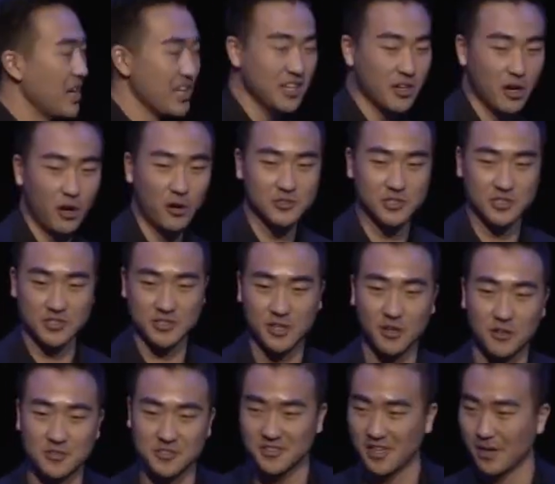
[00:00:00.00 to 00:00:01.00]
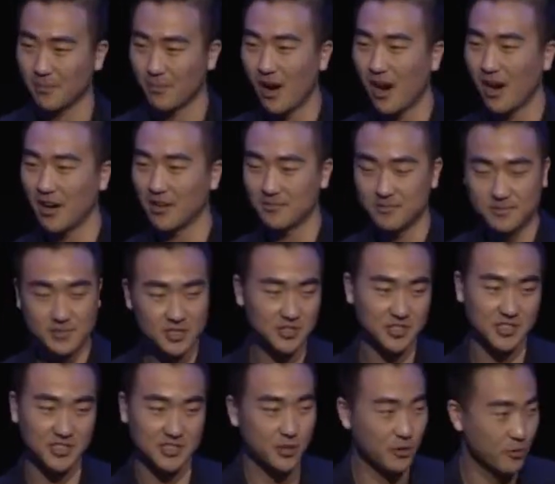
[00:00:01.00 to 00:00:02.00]
many cultures like mine,
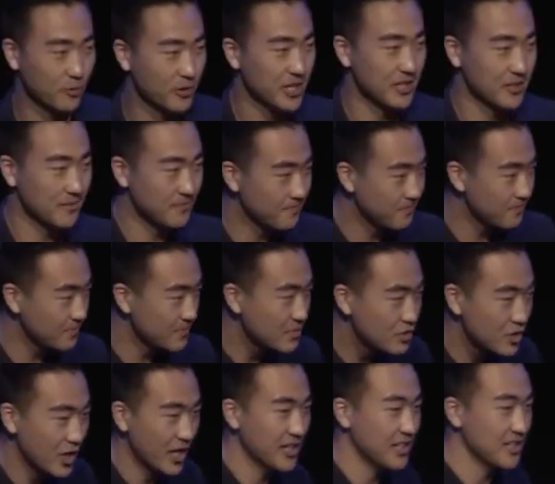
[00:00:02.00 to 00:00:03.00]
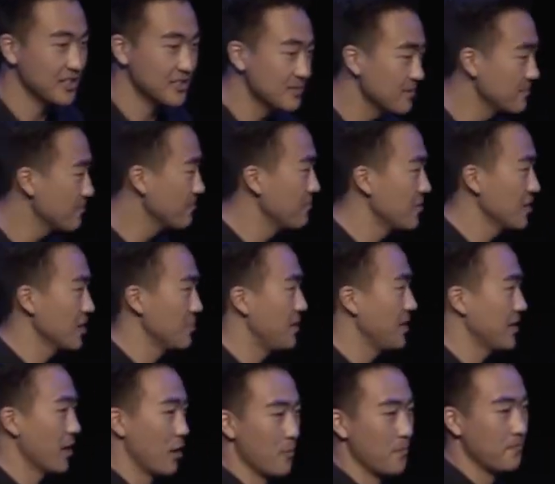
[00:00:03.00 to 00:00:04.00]
such as Korean, Chinese,
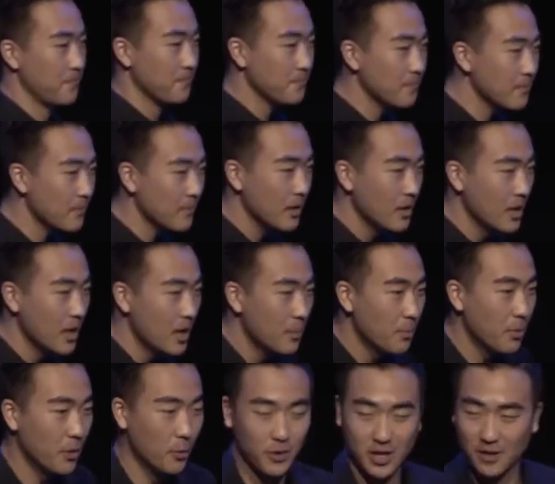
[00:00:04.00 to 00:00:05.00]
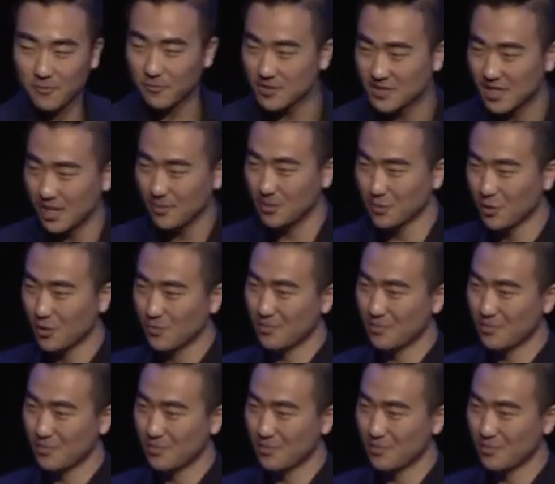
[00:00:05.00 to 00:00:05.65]
Filipino. But when I first came to